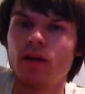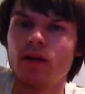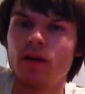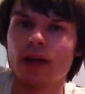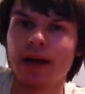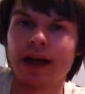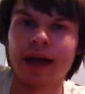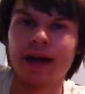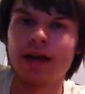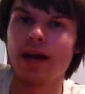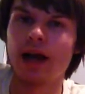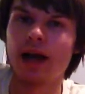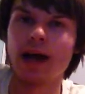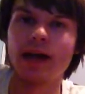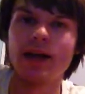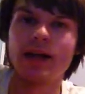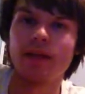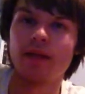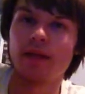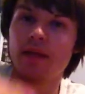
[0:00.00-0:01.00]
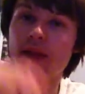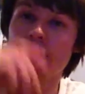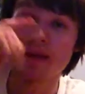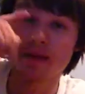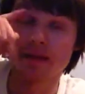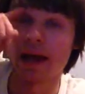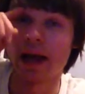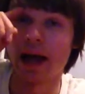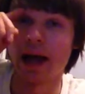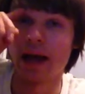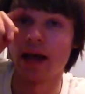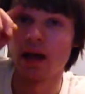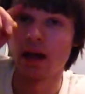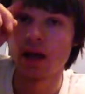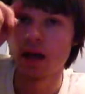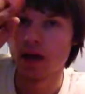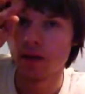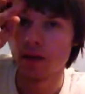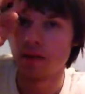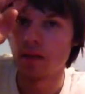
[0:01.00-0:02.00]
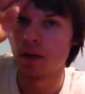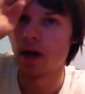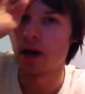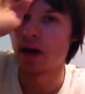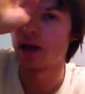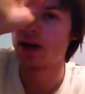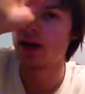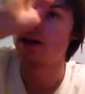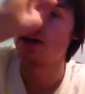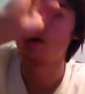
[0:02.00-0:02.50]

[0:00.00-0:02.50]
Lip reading: I didn't think that, but it